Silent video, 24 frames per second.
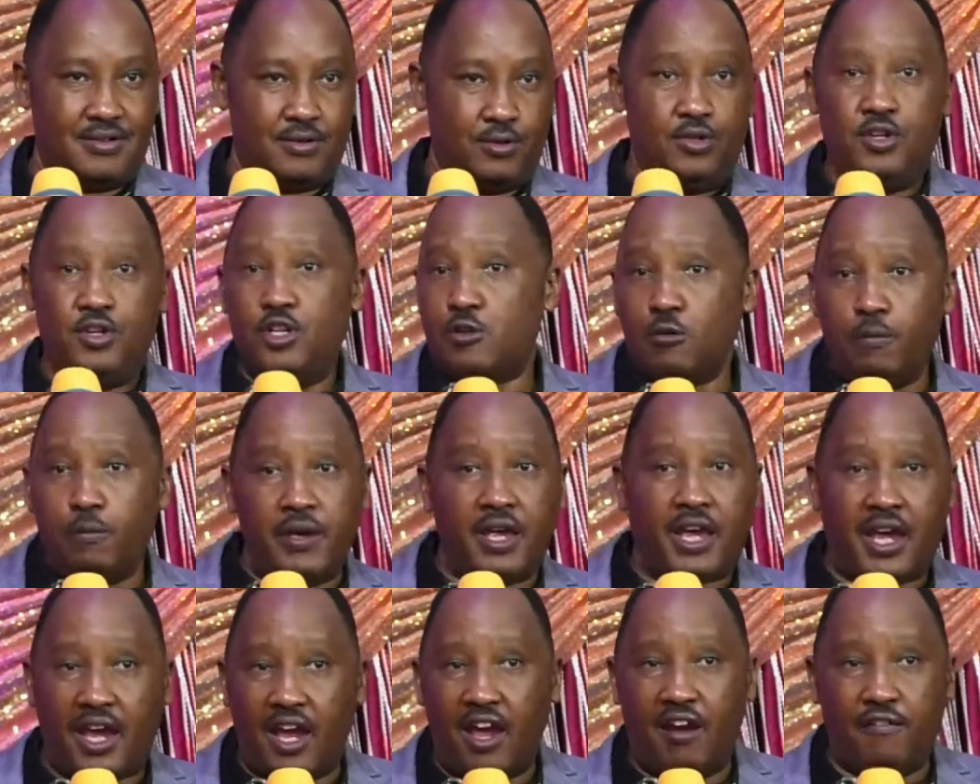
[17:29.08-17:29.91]
You need to
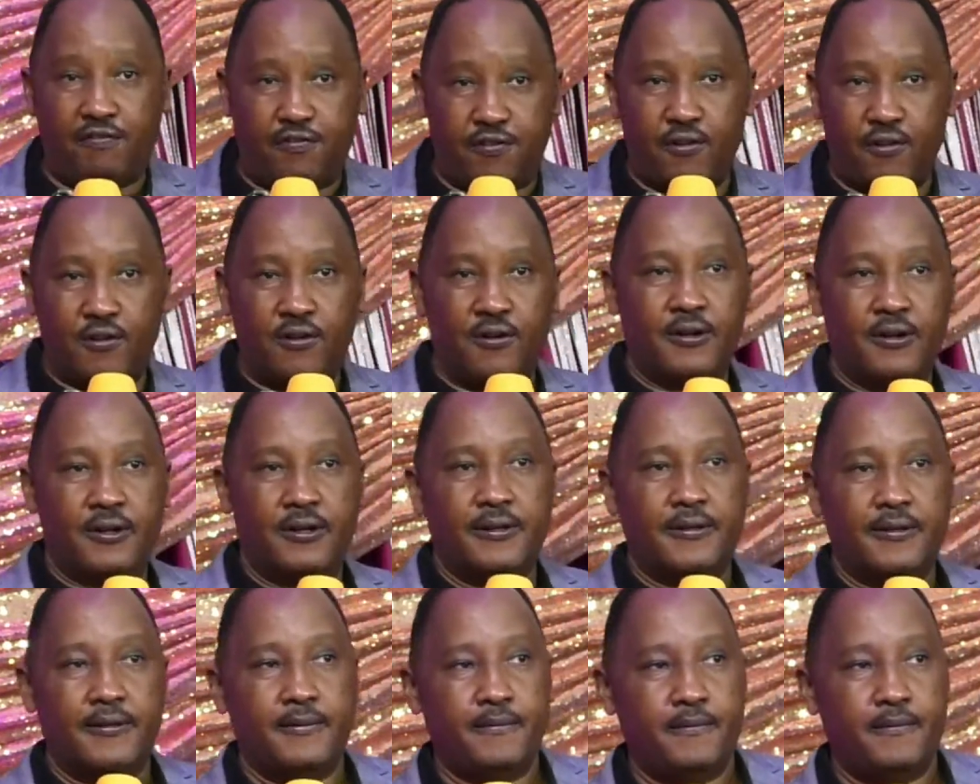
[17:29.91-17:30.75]
be careful.
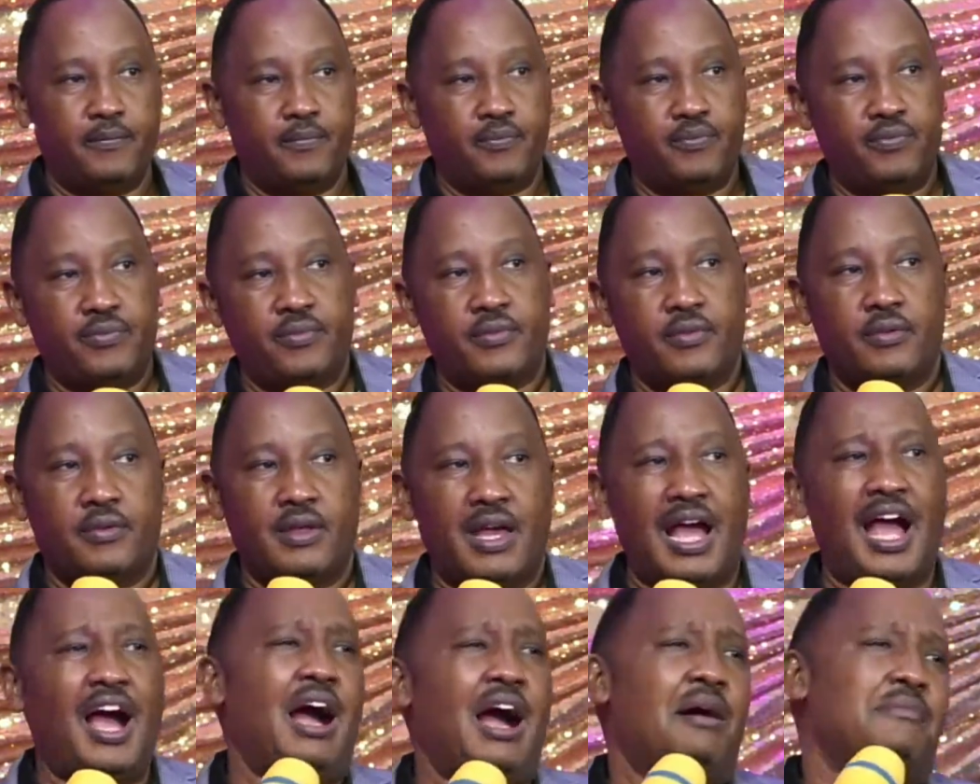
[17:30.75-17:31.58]

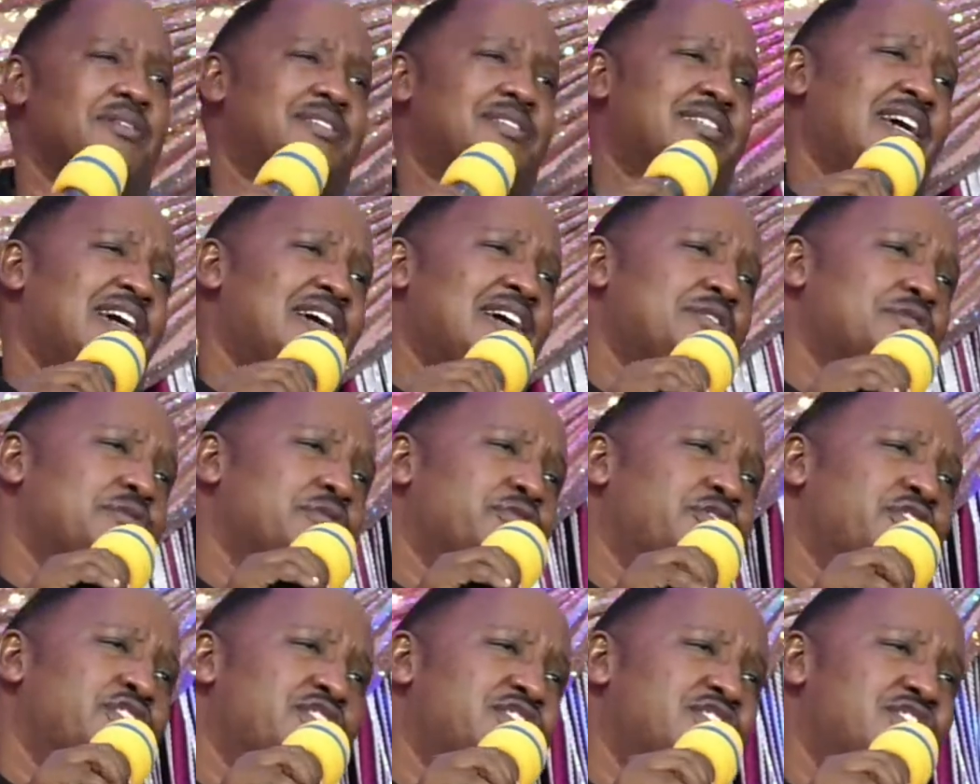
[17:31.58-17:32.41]
I'm tired
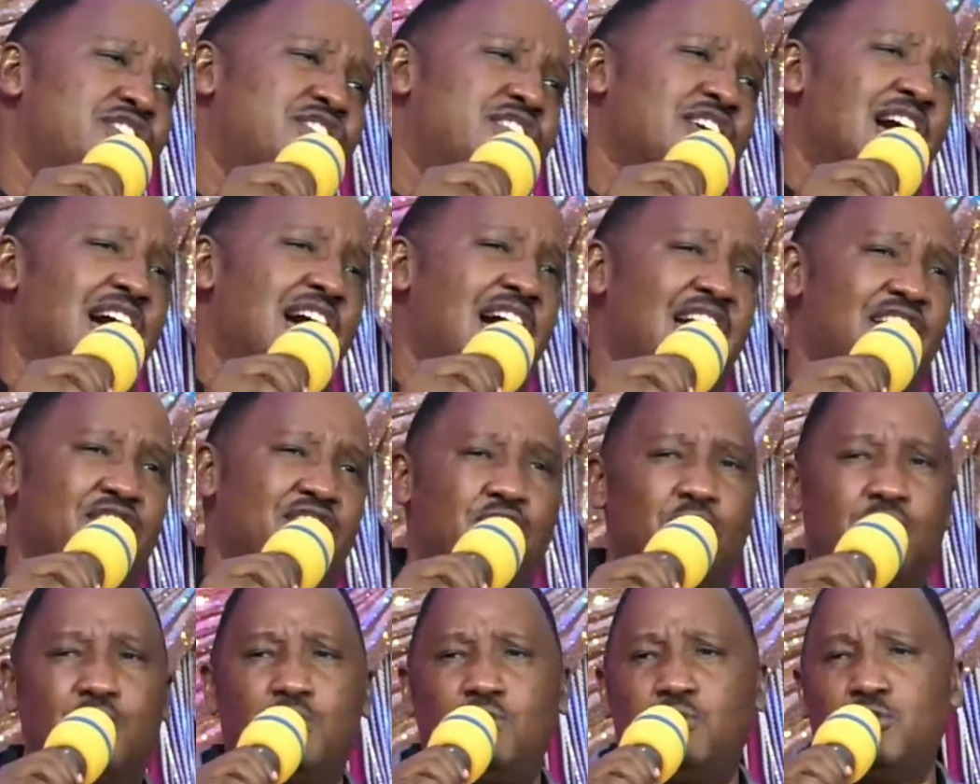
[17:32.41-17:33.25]
of this
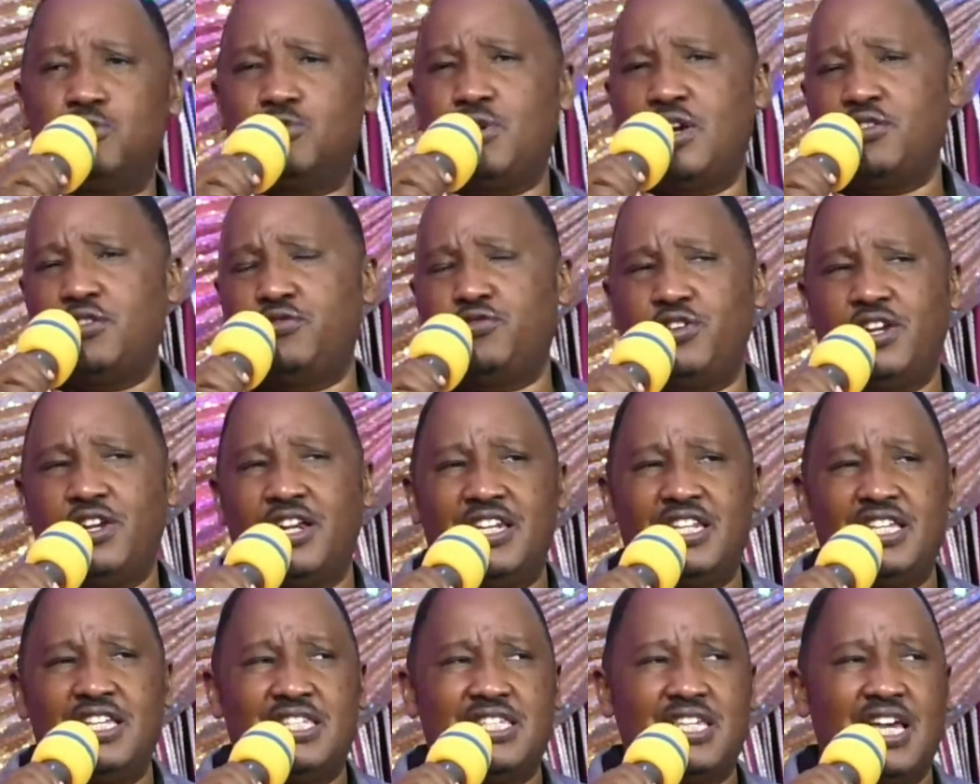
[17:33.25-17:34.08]
church
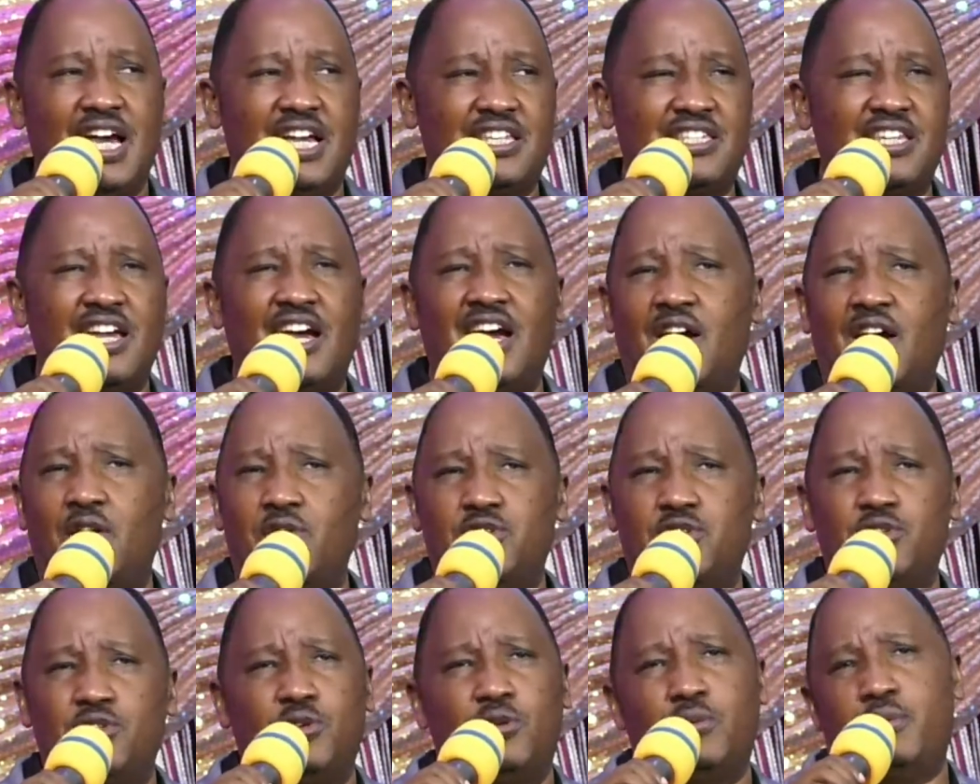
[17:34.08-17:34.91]
ah, ah,